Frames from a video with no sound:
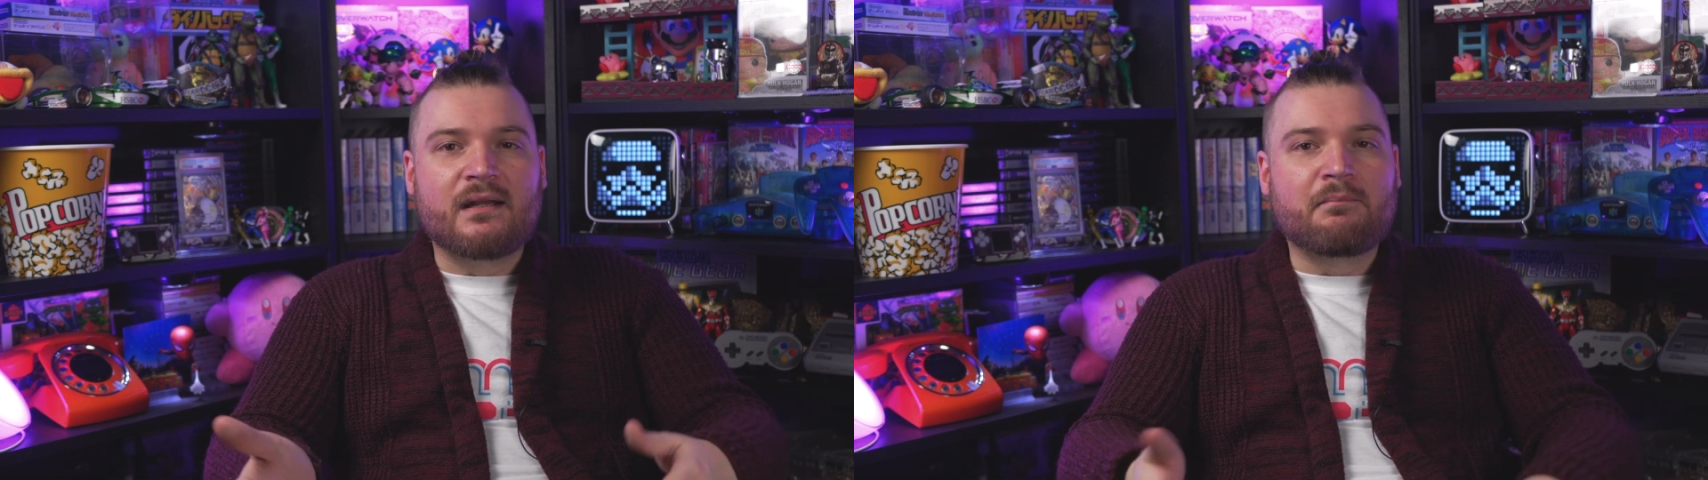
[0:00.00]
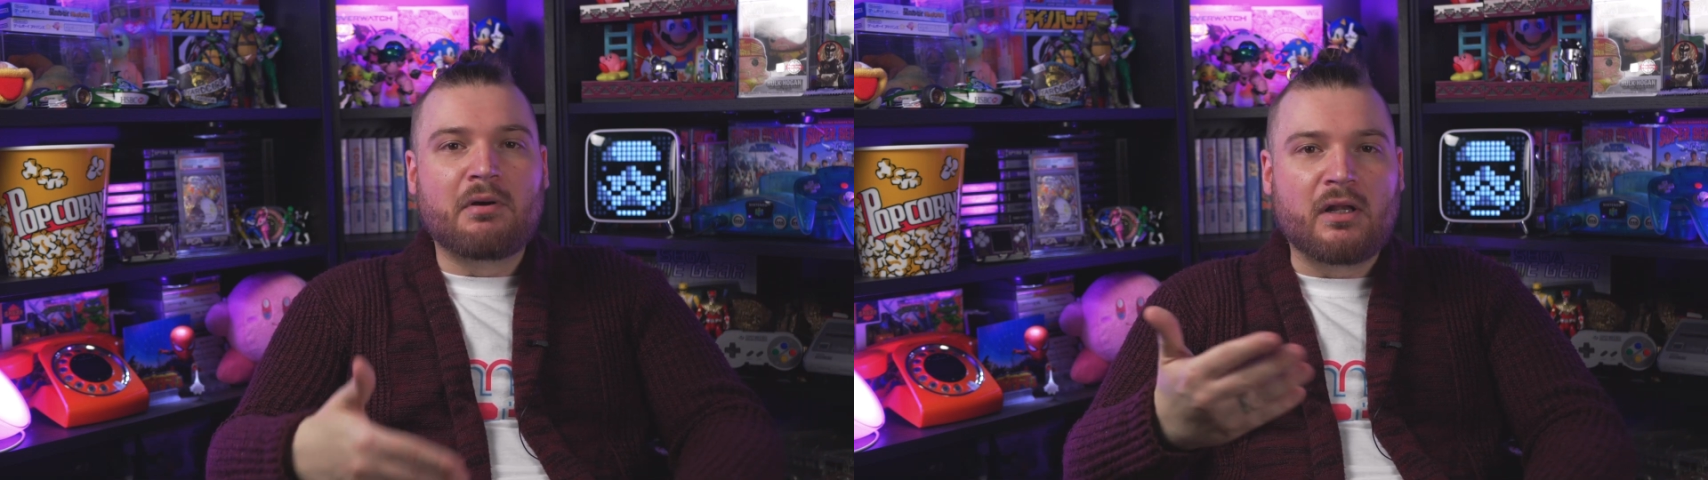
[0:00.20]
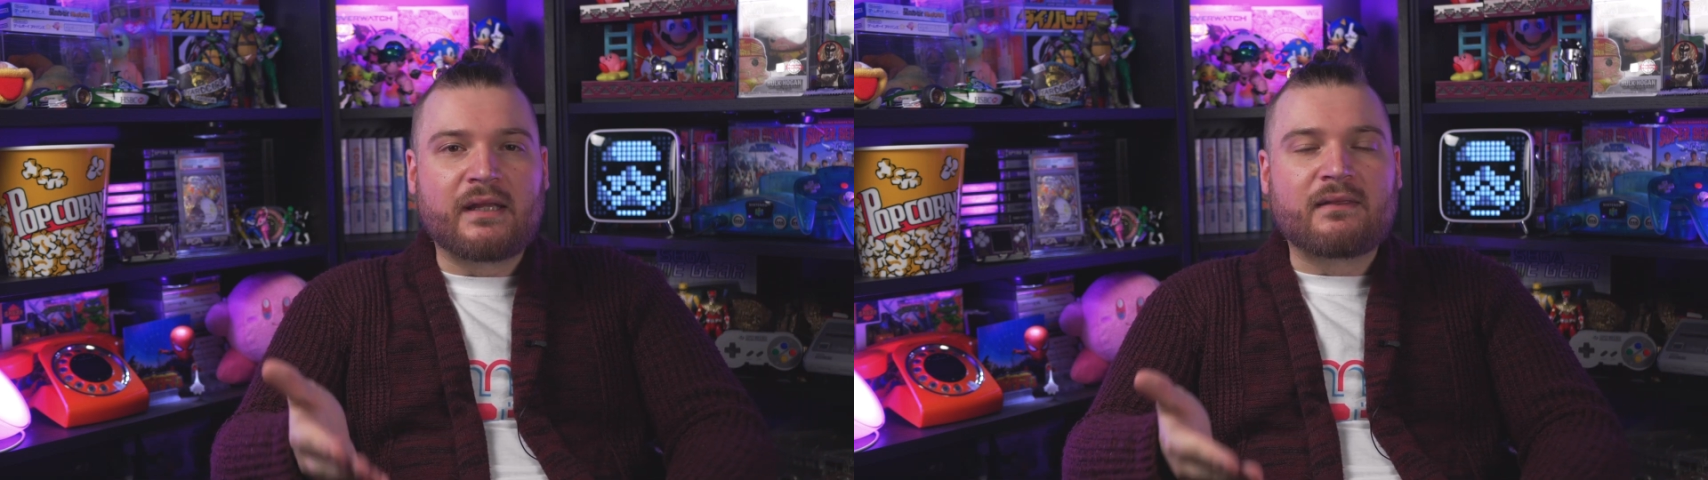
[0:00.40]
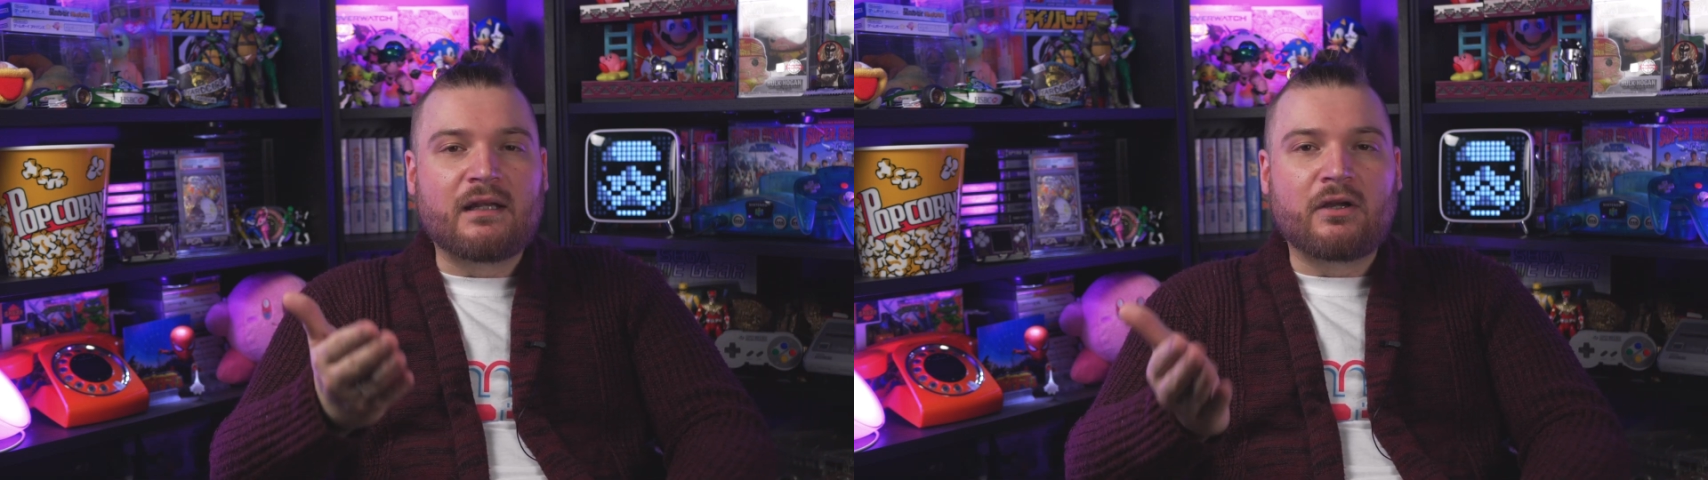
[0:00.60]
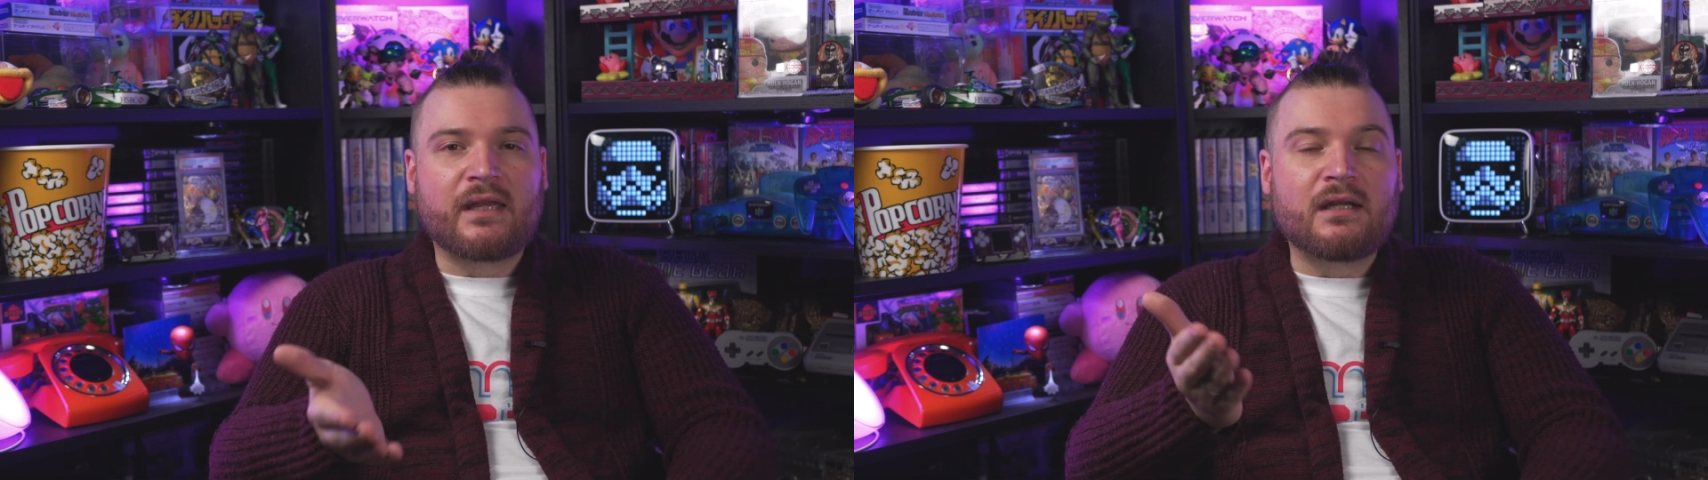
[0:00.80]
and pulling the
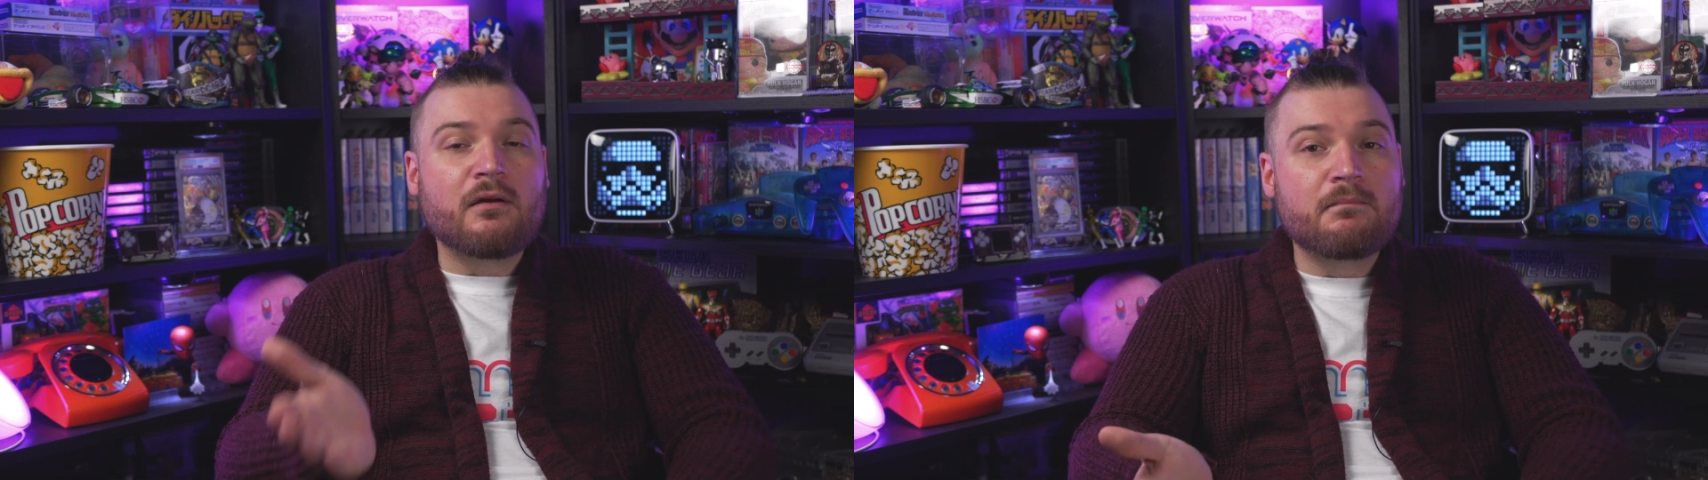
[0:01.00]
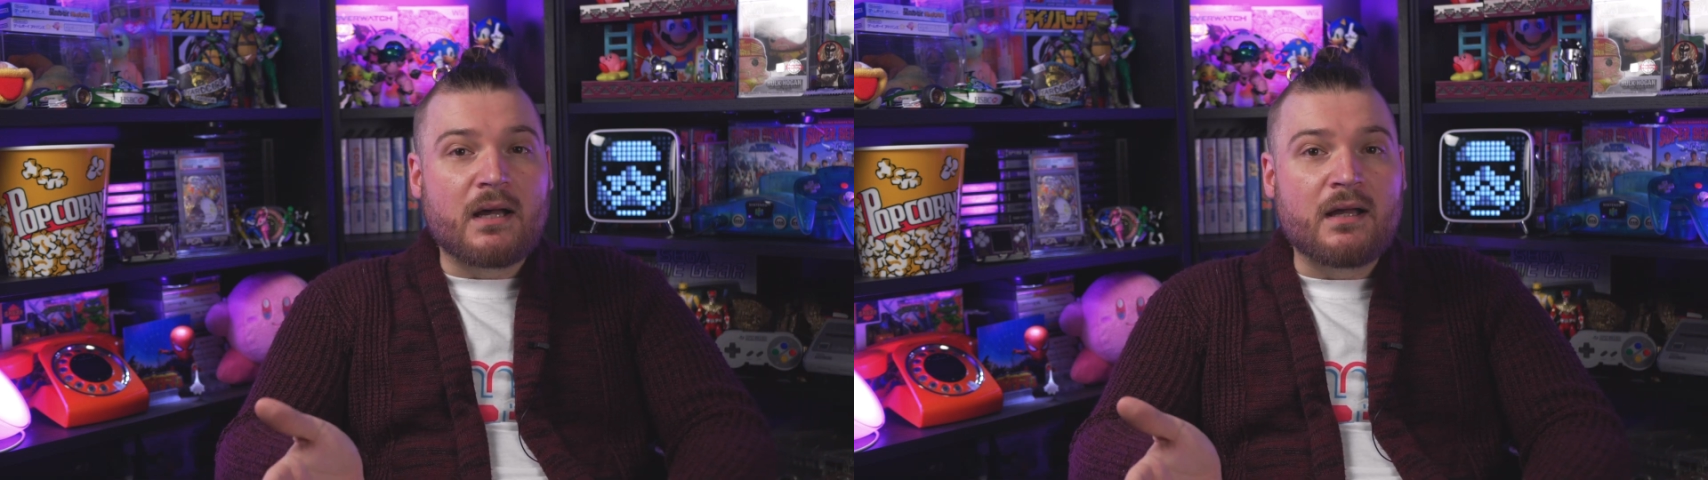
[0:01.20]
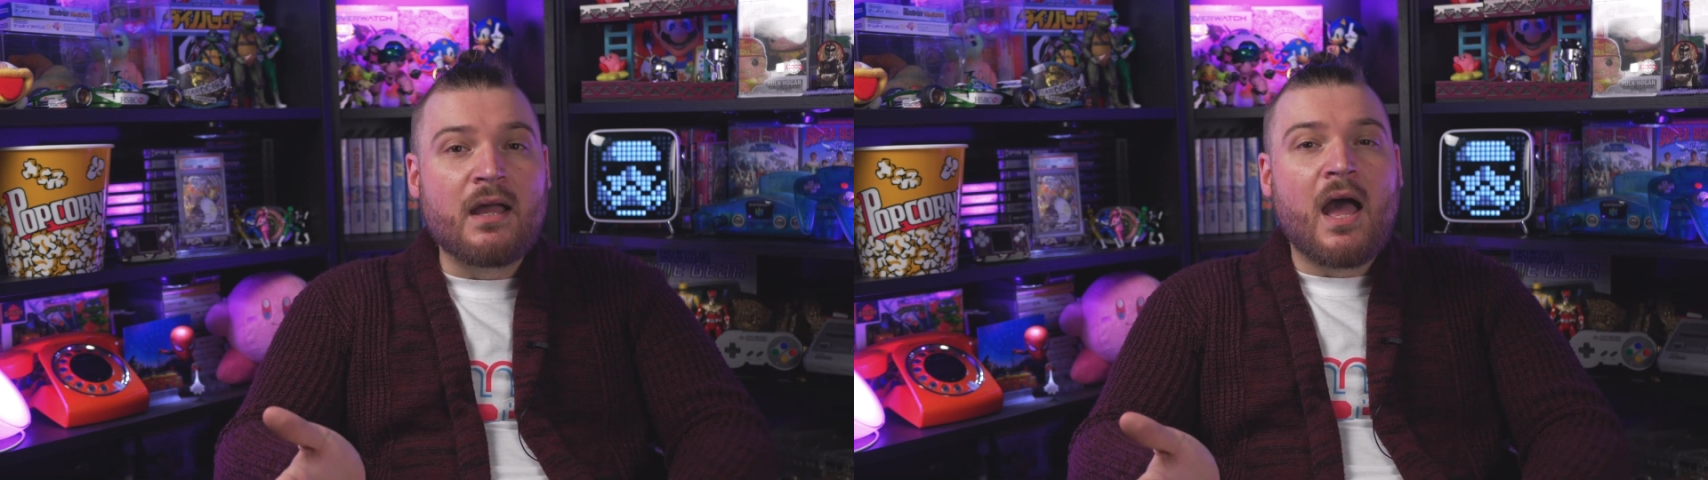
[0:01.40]
lucky number,